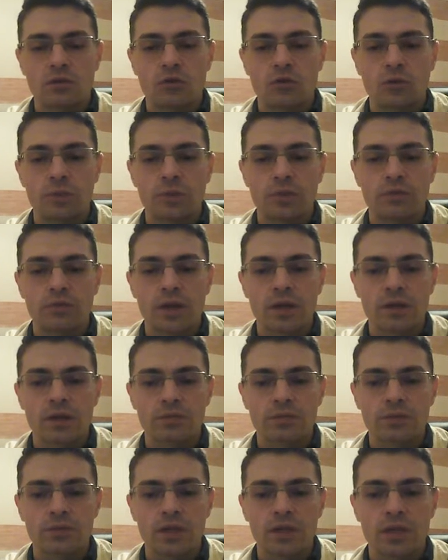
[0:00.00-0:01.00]
Rook
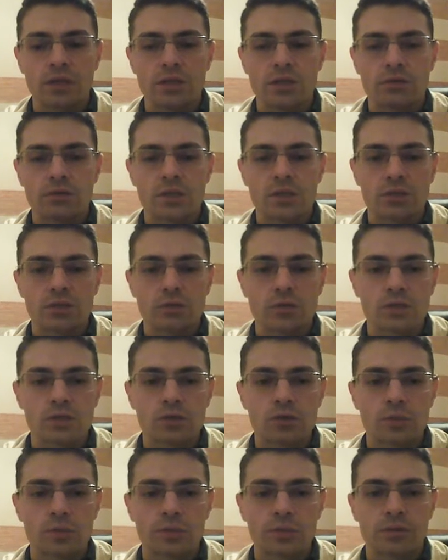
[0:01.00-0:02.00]
b5, the idea is to
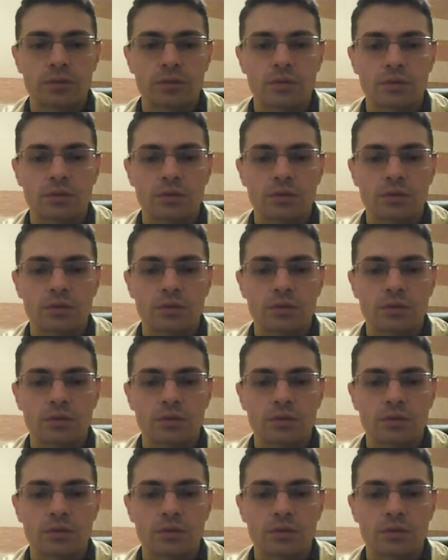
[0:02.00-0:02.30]
stop